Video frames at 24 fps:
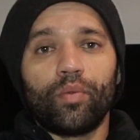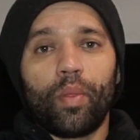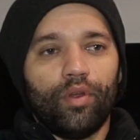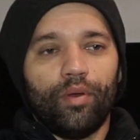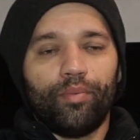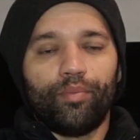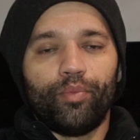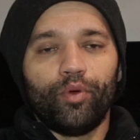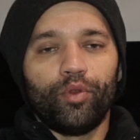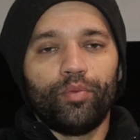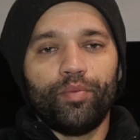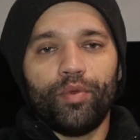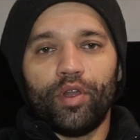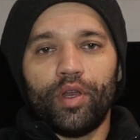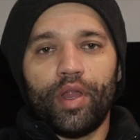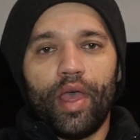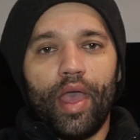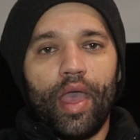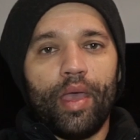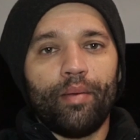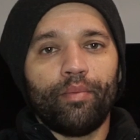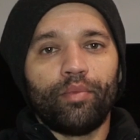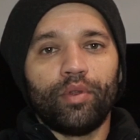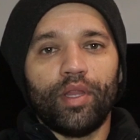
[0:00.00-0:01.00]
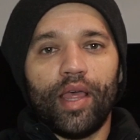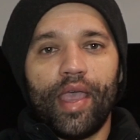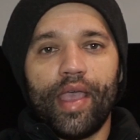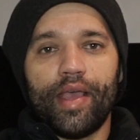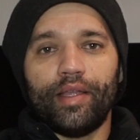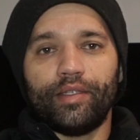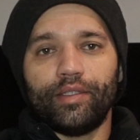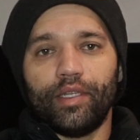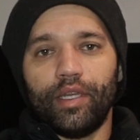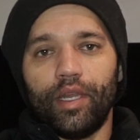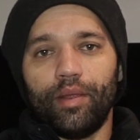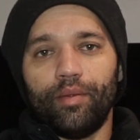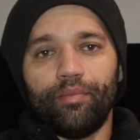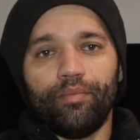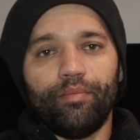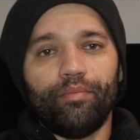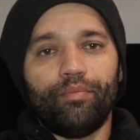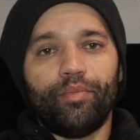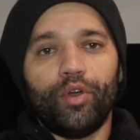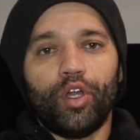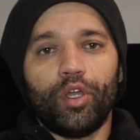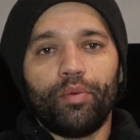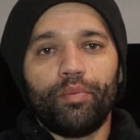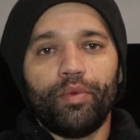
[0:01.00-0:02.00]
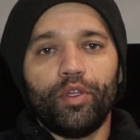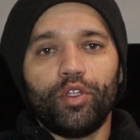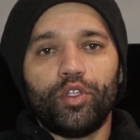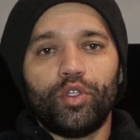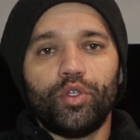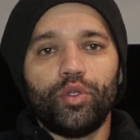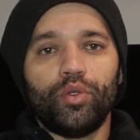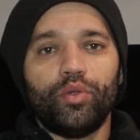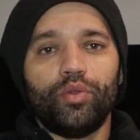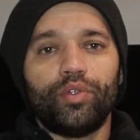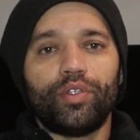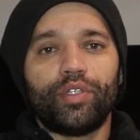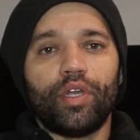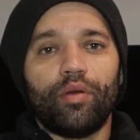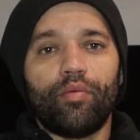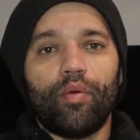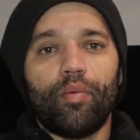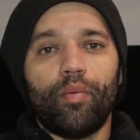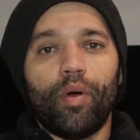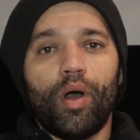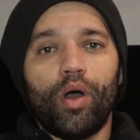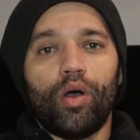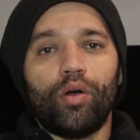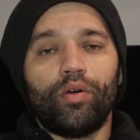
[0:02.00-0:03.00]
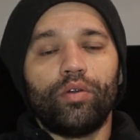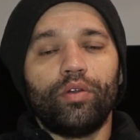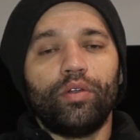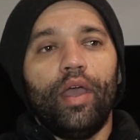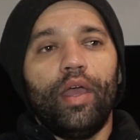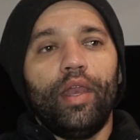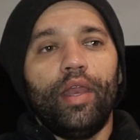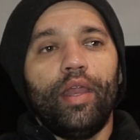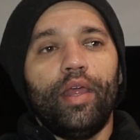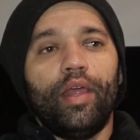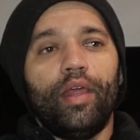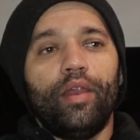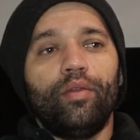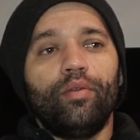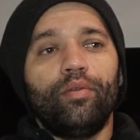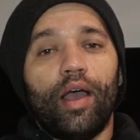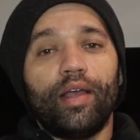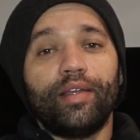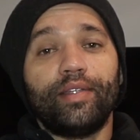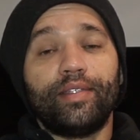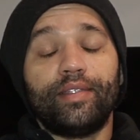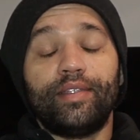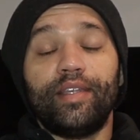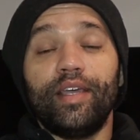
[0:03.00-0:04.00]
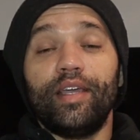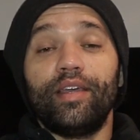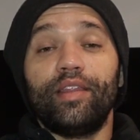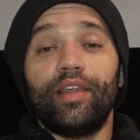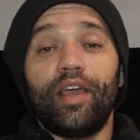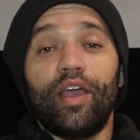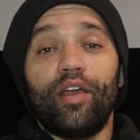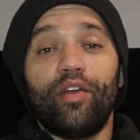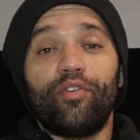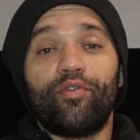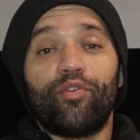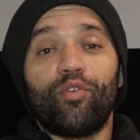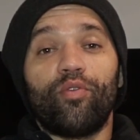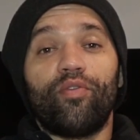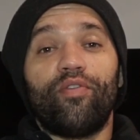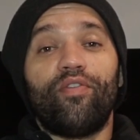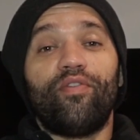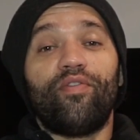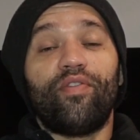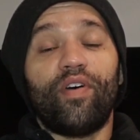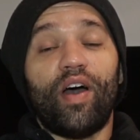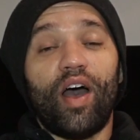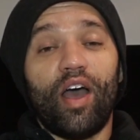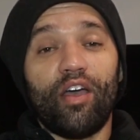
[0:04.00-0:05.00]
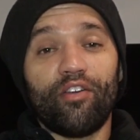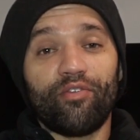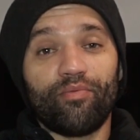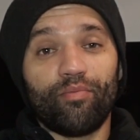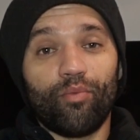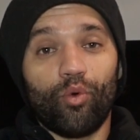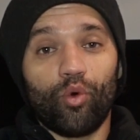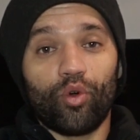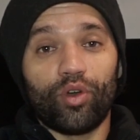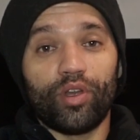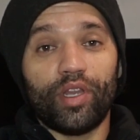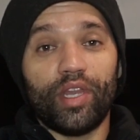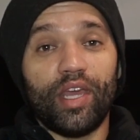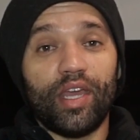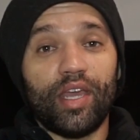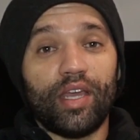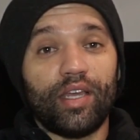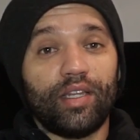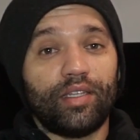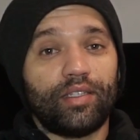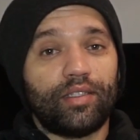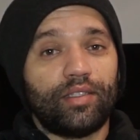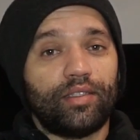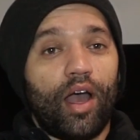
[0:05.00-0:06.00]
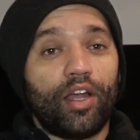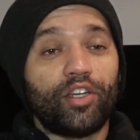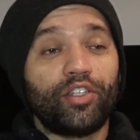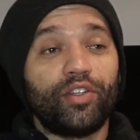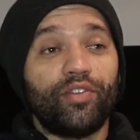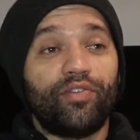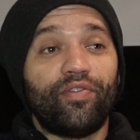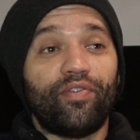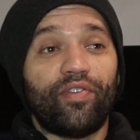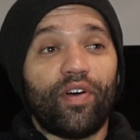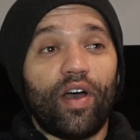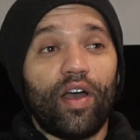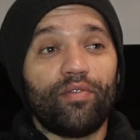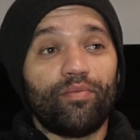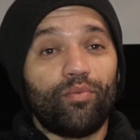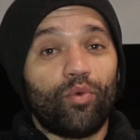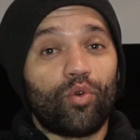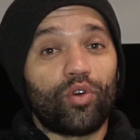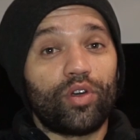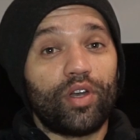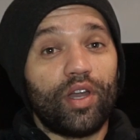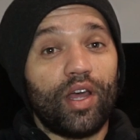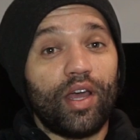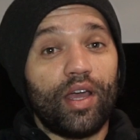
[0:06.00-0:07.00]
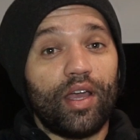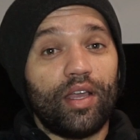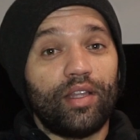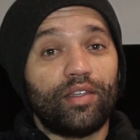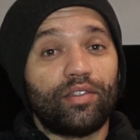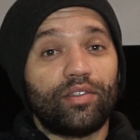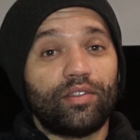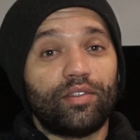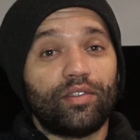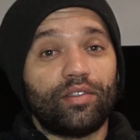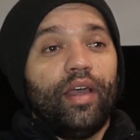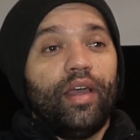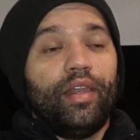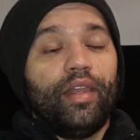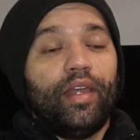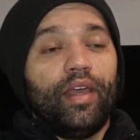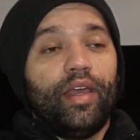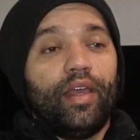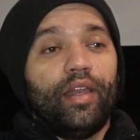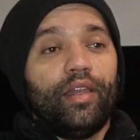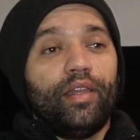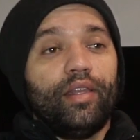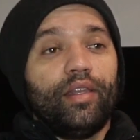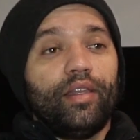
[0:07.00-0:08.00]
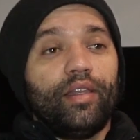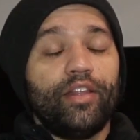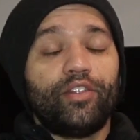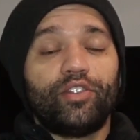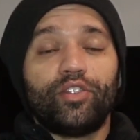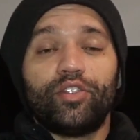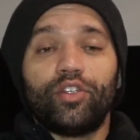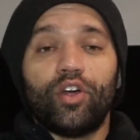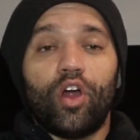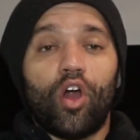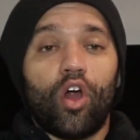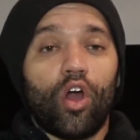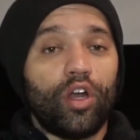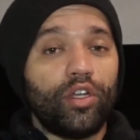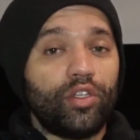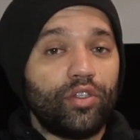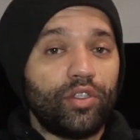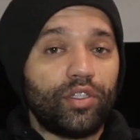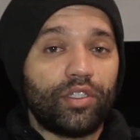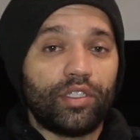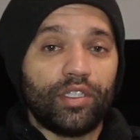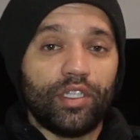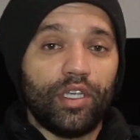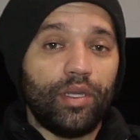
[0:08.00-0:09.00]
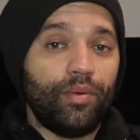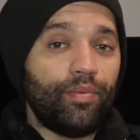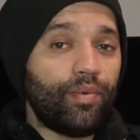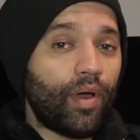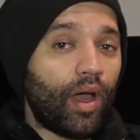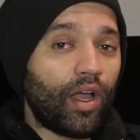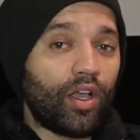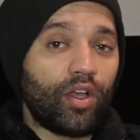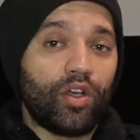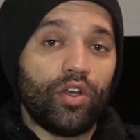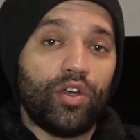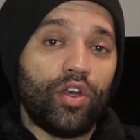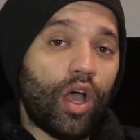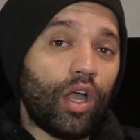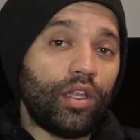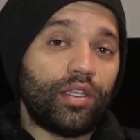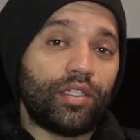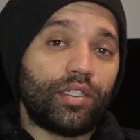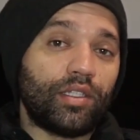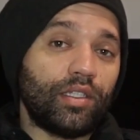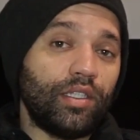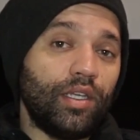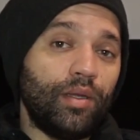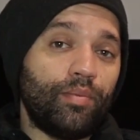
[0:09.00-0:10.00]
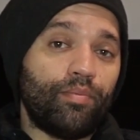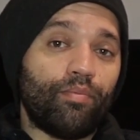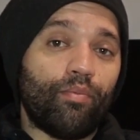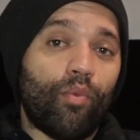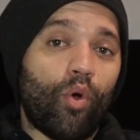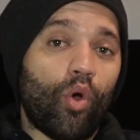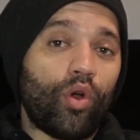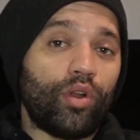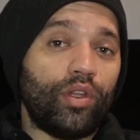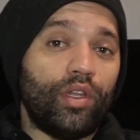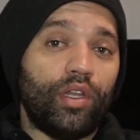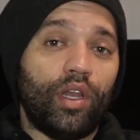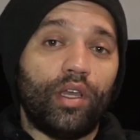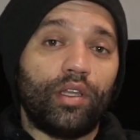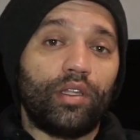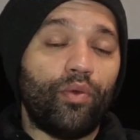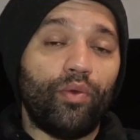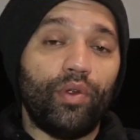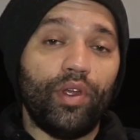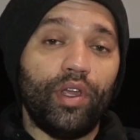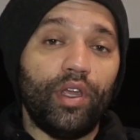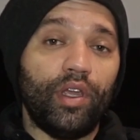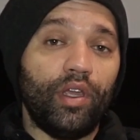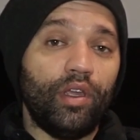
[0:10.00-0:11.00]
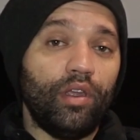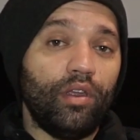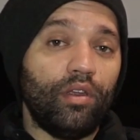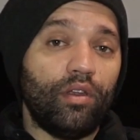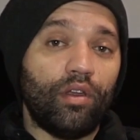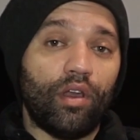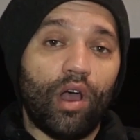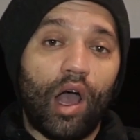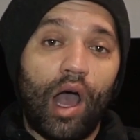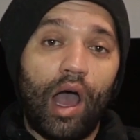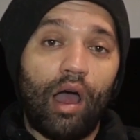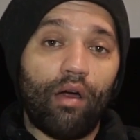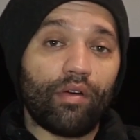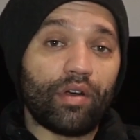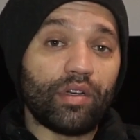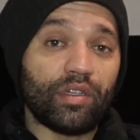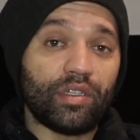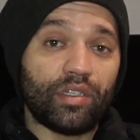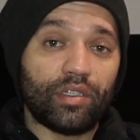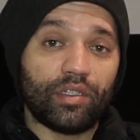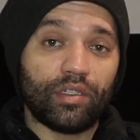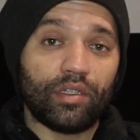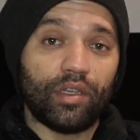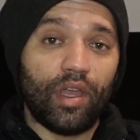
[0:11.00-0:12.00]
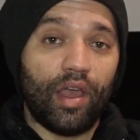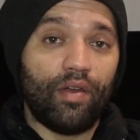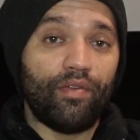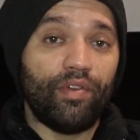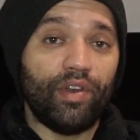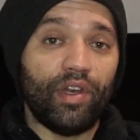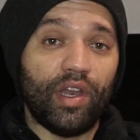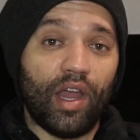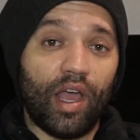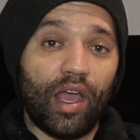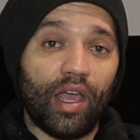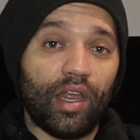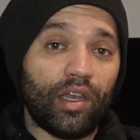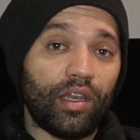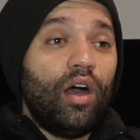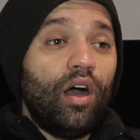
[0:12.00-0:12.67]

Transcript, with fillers: They uh, put me in the ambulance and then bring me to San Ramon, and then I stay there for five more days. Actually, five more nights, and then it's hard to sleep. I could not sleep more than like three hours every night.